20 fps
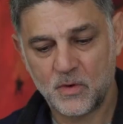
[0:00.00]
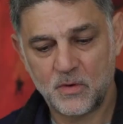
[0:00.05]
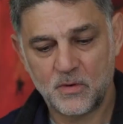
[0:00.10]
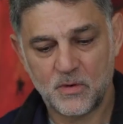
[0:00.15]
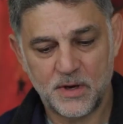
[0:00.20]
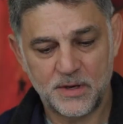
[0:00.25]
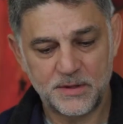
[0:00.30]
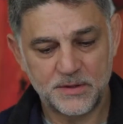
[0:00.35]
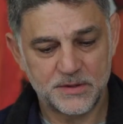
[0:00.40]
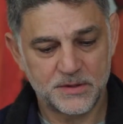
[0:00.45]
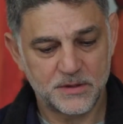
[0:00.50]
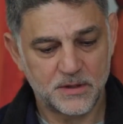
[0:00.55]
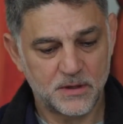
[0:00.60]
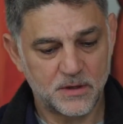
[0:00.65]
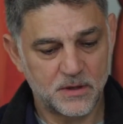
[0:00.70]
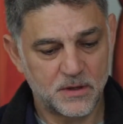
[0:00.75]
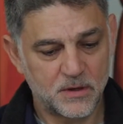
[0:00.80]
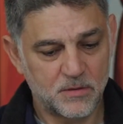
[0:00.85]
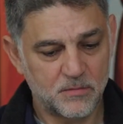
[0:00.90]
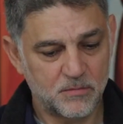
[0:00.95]
All right,
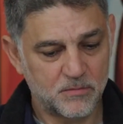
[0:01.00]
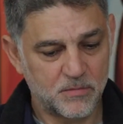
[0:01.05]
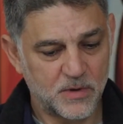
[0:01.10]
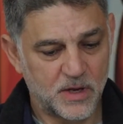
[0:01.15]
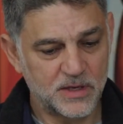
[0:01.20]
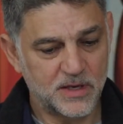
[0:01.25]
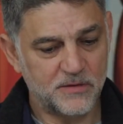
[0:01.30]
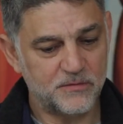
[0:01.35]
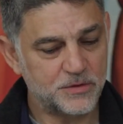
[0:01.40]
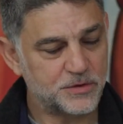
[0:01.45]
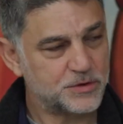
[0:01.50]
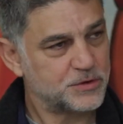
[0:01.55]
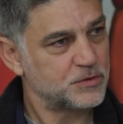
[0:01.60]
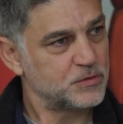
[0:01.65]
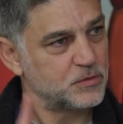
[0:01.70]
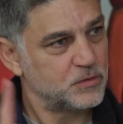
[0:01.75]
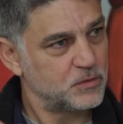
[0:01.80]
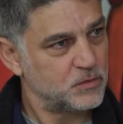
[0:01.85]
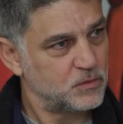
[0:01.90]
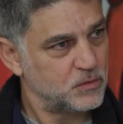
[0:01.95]
I'll give you
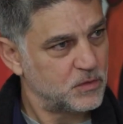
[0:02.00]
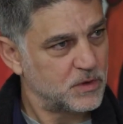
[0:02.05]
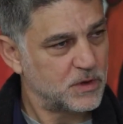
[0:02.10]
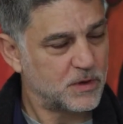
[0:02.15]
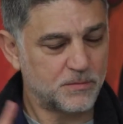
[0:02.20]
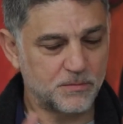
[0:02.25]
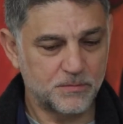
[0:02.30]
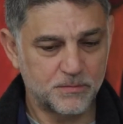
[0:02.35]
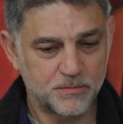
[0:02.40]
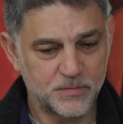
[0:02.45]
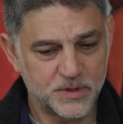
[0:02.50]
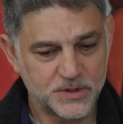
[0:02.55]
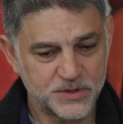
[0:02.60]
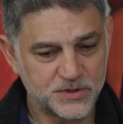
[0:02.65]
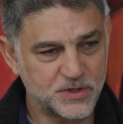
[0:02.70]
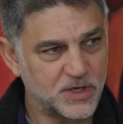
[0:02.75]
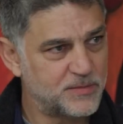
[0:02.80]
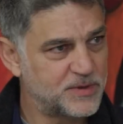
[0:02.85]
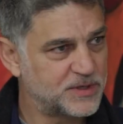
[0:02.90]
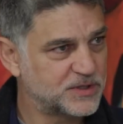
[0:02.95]
two
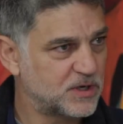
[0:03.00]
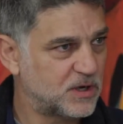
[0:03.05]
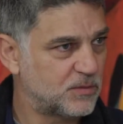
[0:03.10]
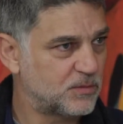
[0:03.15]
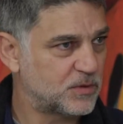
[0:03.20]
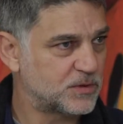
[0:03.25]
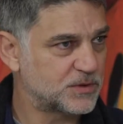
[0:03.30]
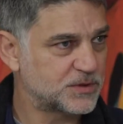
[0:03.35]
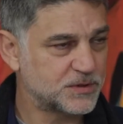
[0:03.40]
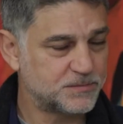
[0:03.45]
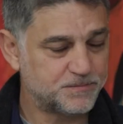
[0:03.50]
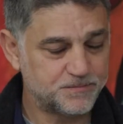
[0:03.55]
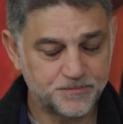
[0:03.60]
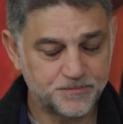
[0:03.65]
extreme examples.